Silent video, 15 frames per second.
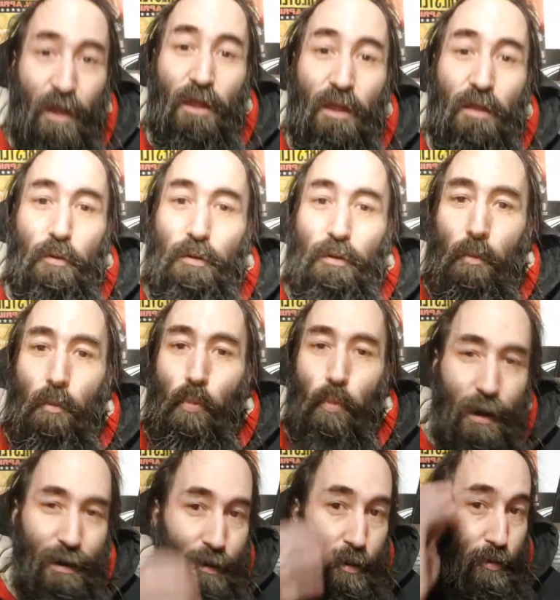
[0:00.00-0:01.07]
You can
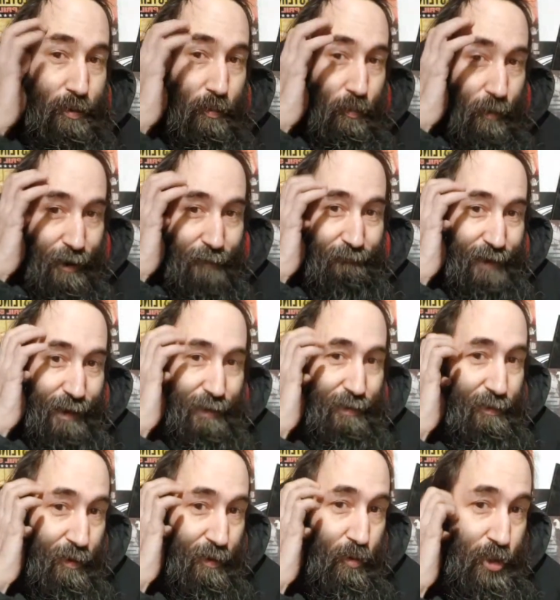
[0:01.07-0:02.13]
write using whatever kind of
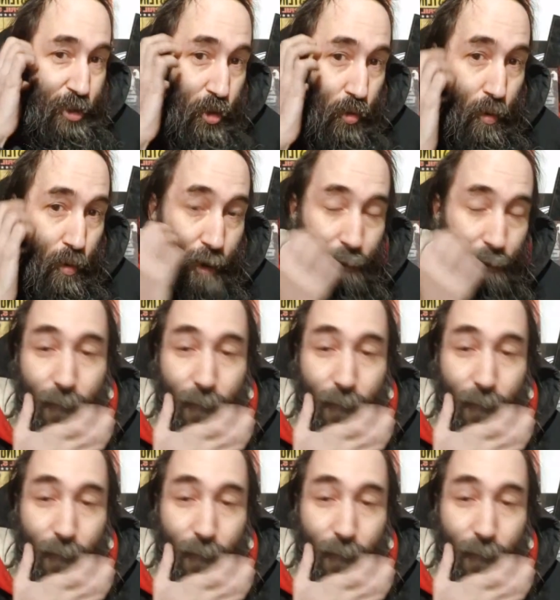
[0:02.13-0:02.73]
language you want.